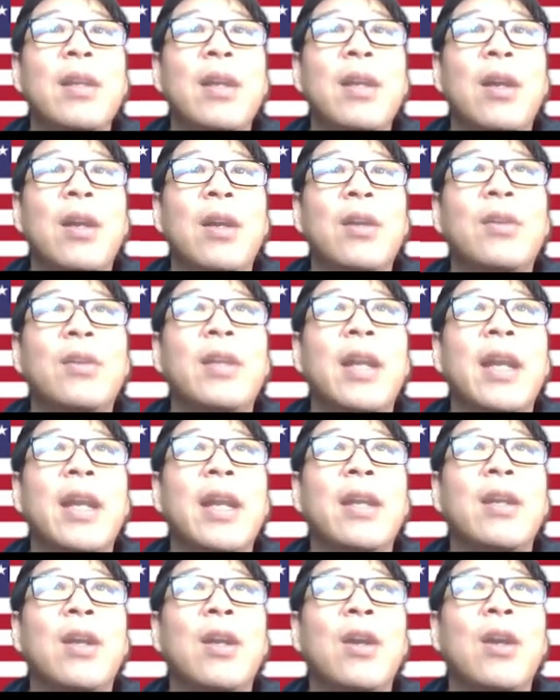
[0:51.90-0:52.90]

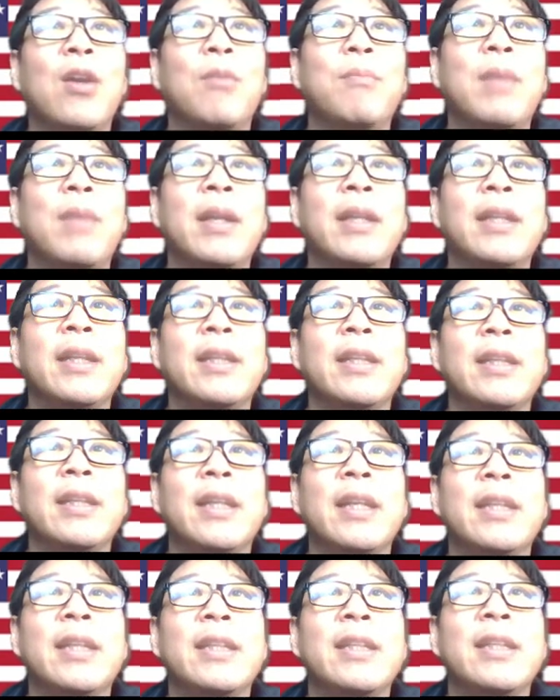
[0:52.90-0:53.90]
Okay. Oh, I need to
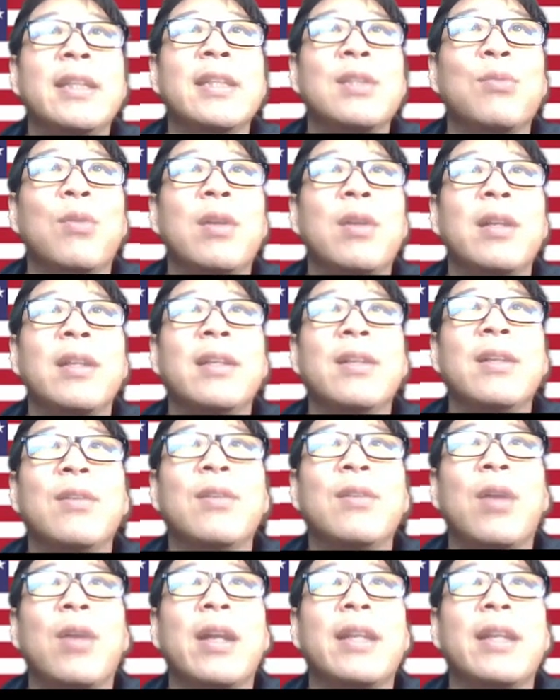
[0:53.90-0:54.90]
get this one
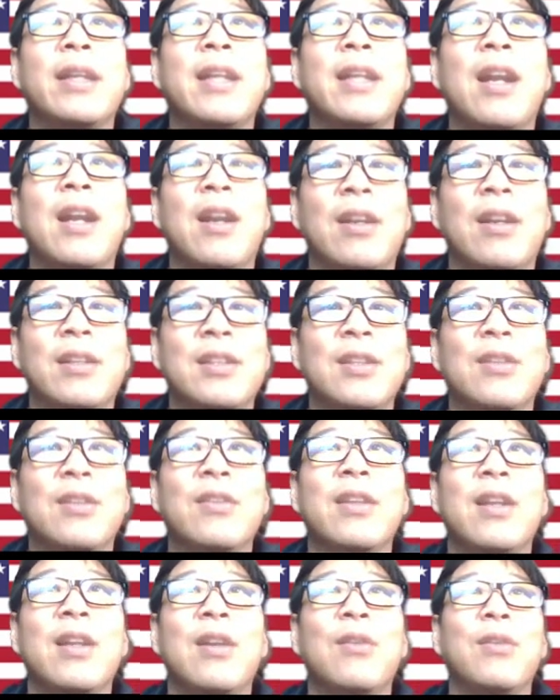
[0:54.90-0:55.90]
right there.
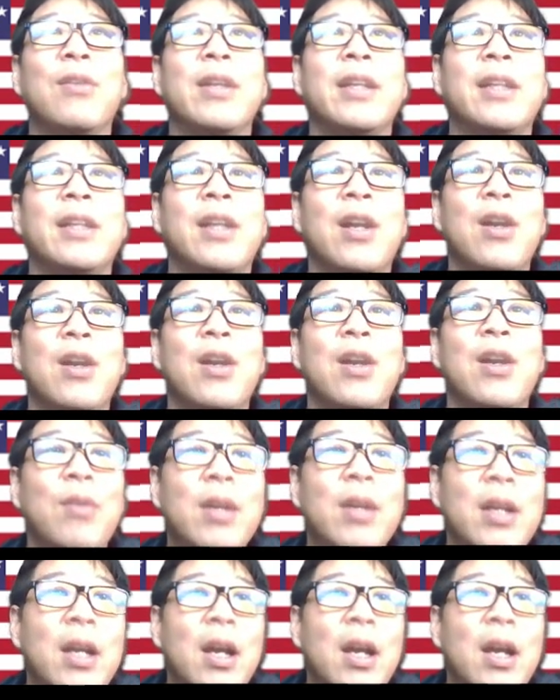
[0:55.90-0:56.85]
So there we go.